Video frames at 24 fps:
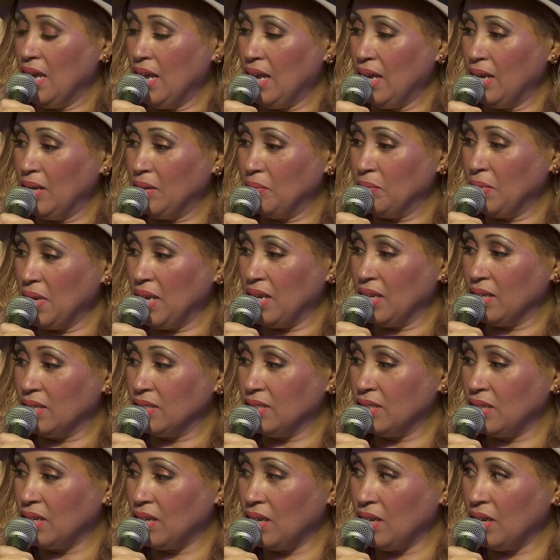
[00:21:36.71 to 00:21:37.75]

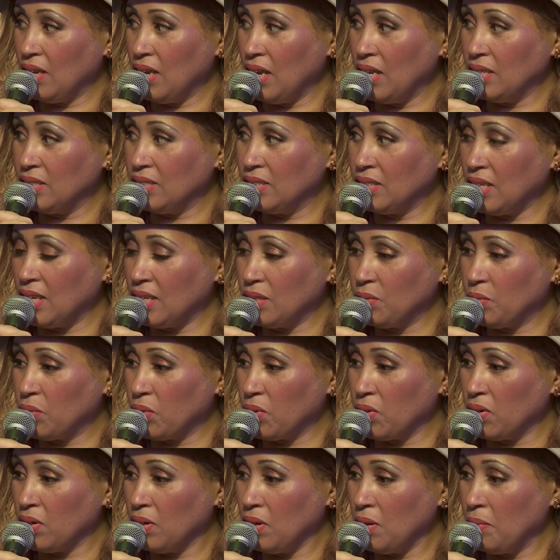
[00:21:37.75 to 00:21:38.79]
As
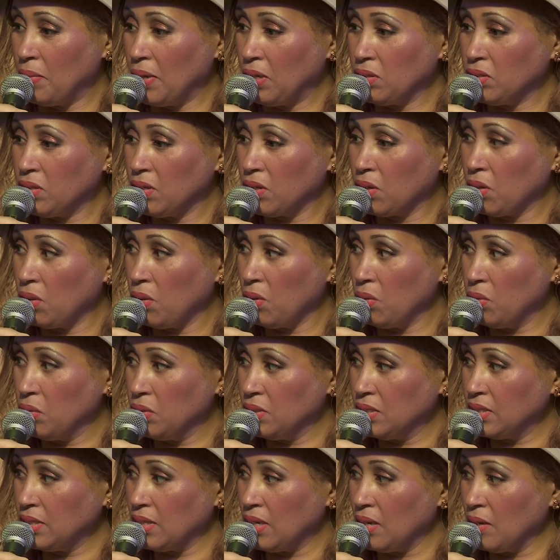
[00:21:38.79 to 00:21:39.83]
we're about to
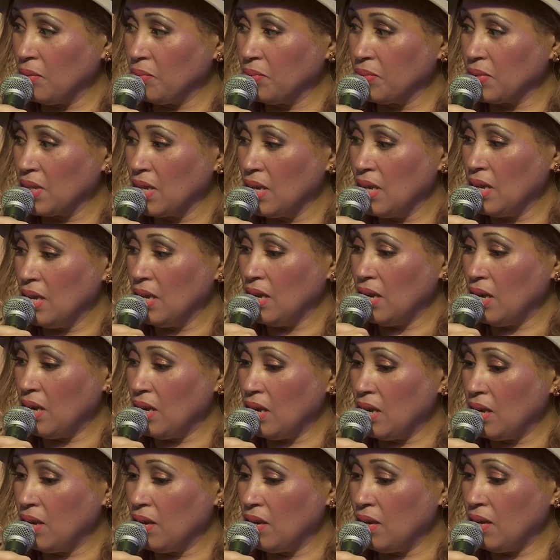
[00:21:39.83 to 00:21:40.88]
close,
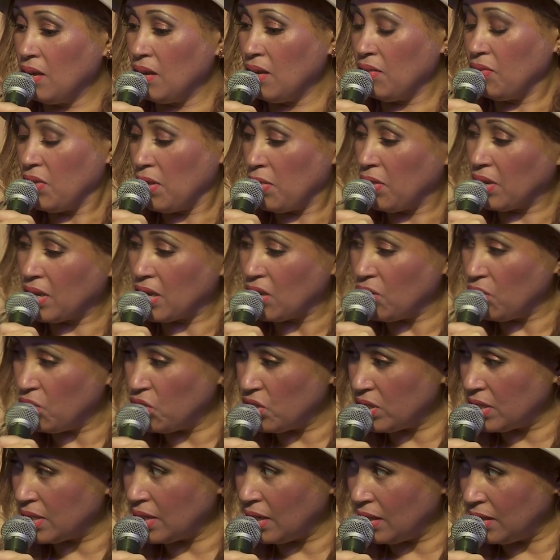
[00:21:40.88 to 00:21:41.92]
Avetha, can you
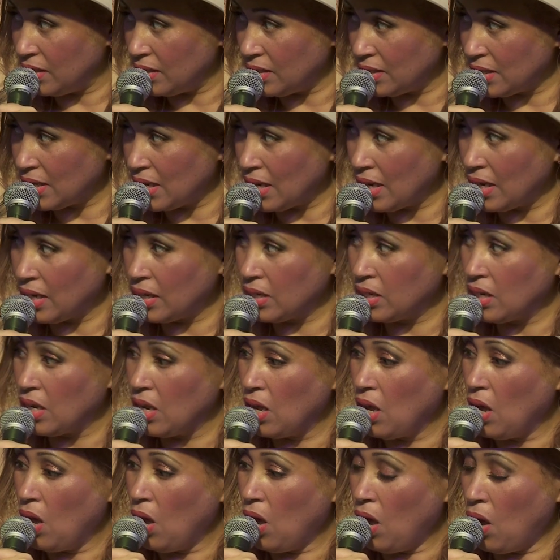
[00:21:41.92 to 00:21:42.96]
just tell us again
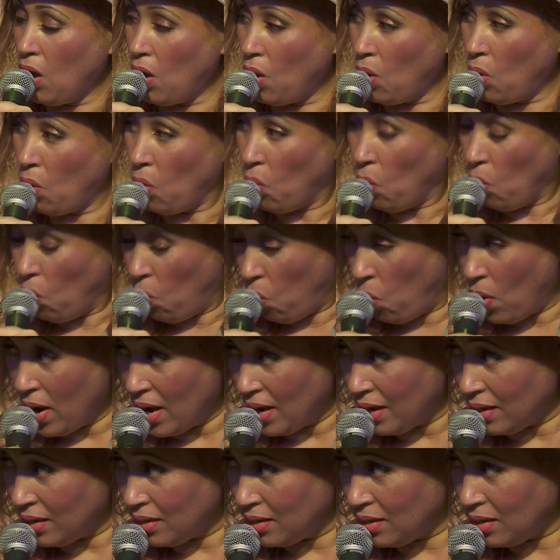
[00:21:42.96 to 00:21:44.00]

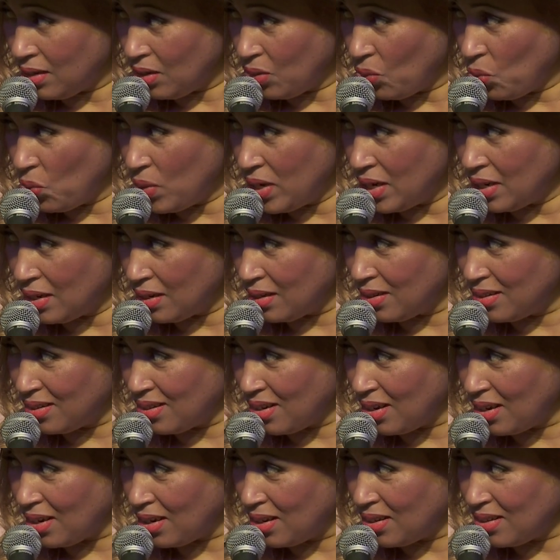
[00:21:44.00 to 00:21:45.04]
when we
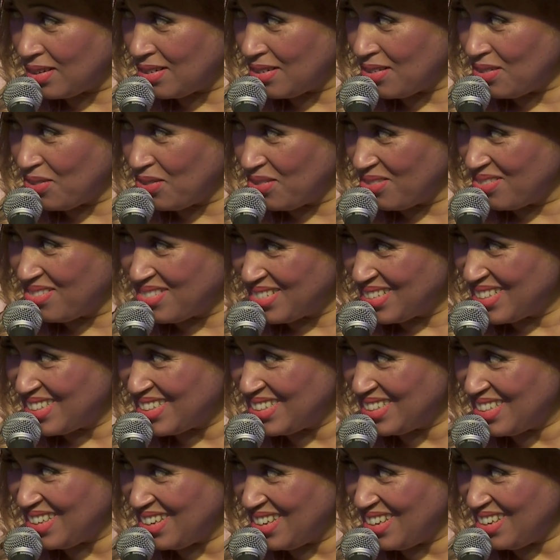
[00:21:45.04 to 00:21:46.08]
can
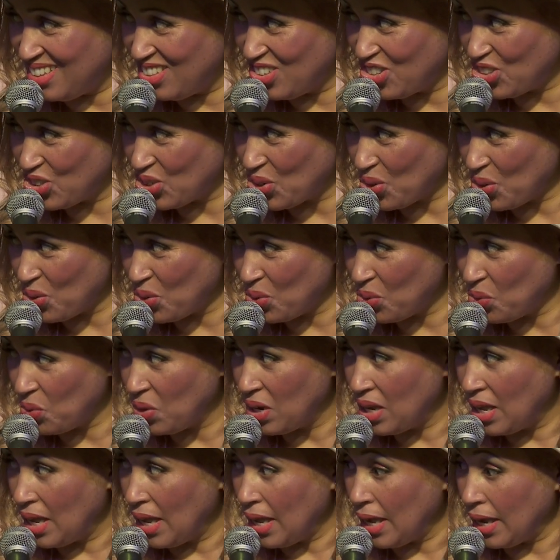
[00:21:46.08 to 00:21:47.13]
see the
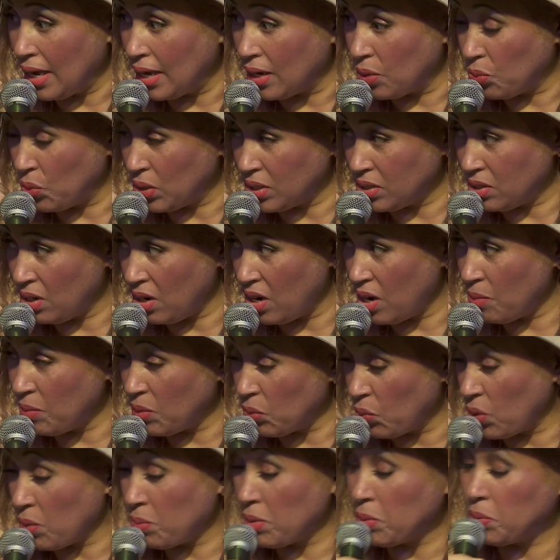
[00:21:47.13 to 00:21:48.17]
show and what time
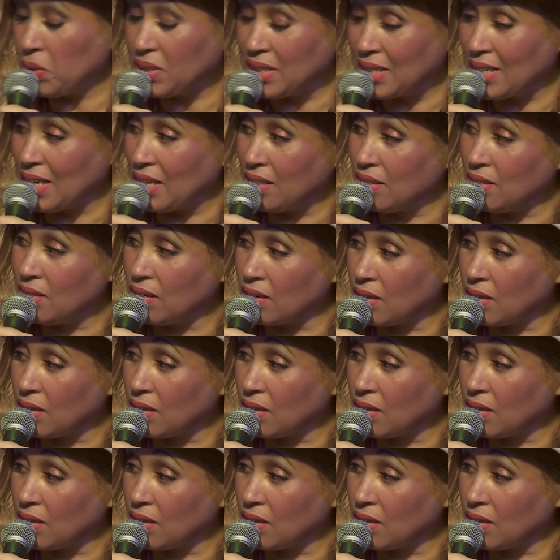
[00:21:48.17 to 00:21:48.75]
and where people can get the